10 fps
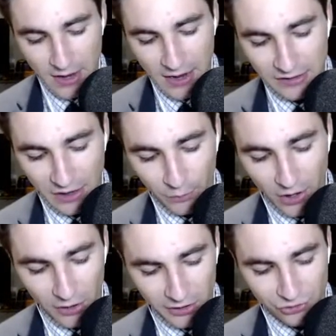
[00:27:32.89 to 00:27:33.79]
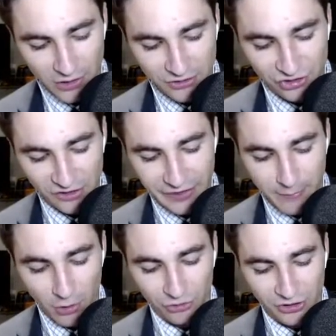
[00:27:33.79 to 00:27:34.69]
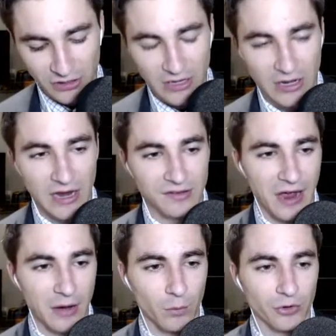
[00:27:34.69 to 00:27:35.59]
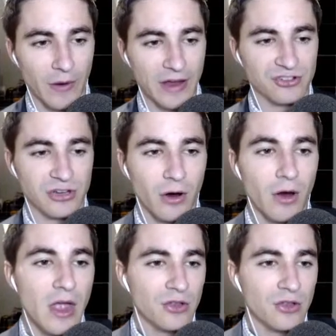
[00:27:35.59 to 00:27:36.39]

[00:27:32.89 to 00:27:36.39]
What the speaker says: And we are going to try to chase that margin in a downward direction here.